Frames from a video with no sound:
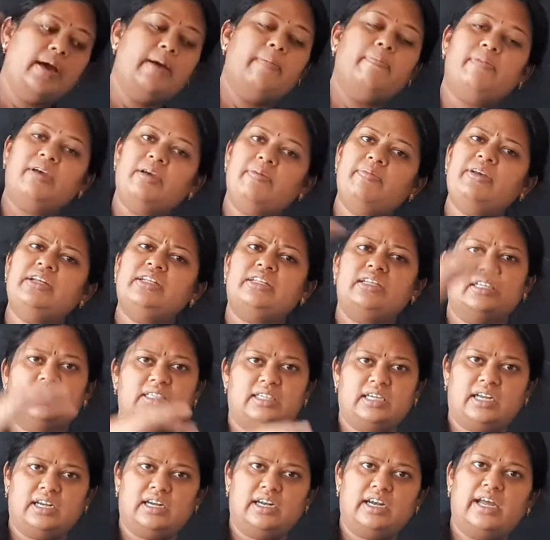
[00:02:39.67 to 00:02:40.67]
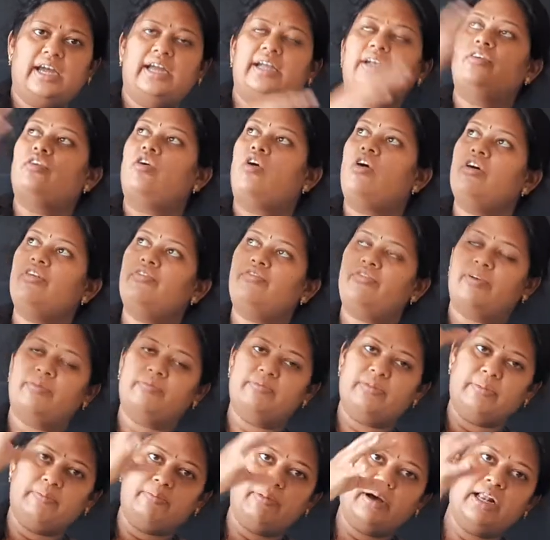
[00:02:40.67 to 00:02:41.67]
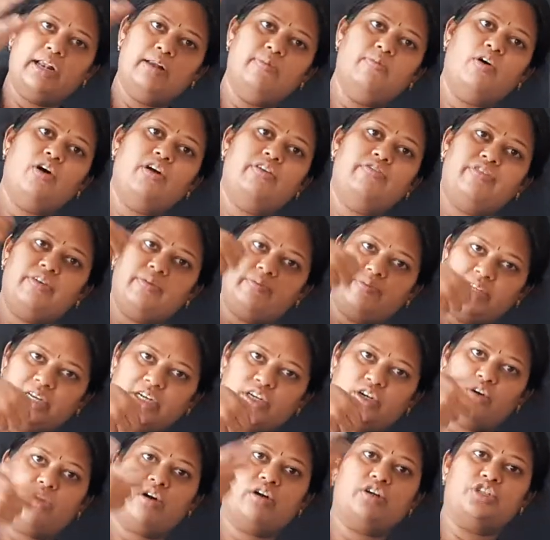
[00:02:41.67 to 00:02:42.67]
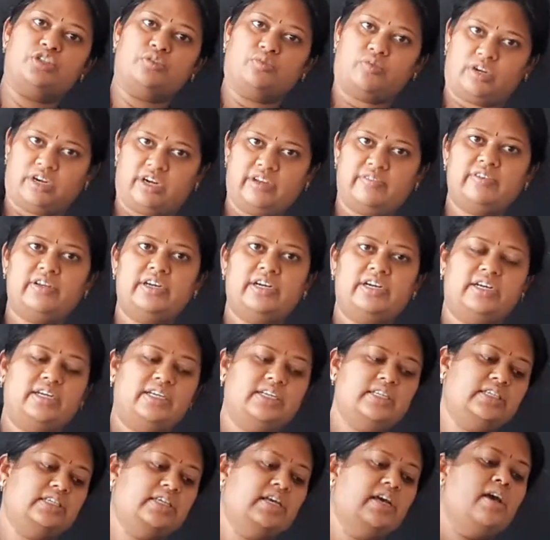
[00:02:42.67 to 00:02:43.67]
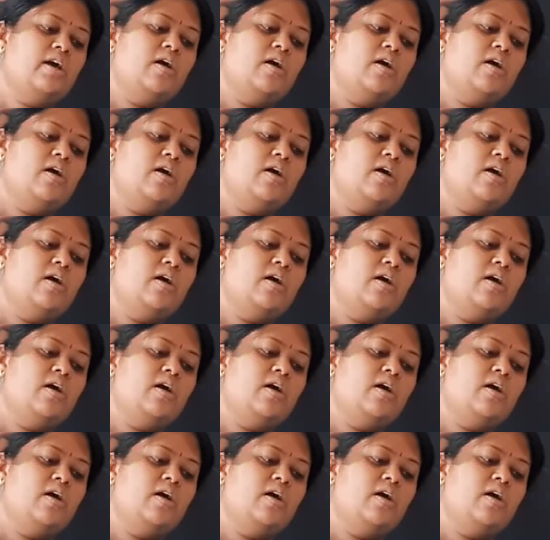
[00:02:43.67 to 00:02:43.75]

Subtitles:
maybe the sunlight or from the bulb or from the torch, whatever it is,